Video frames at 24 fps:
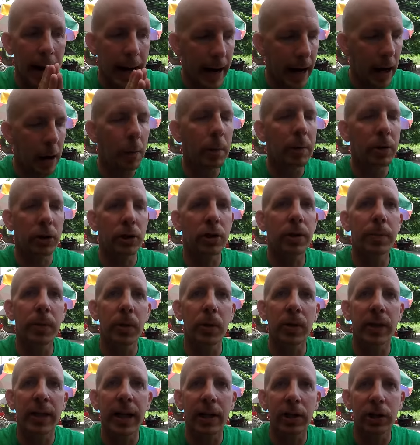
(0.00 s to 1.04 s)
how much
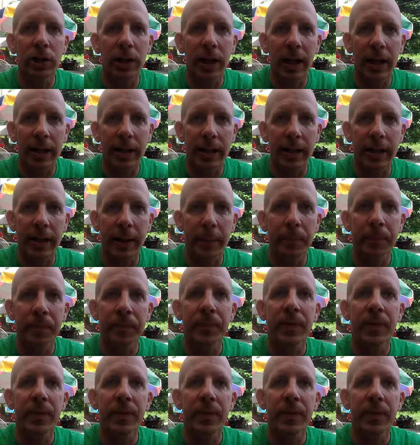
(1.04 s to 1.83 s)
communication I get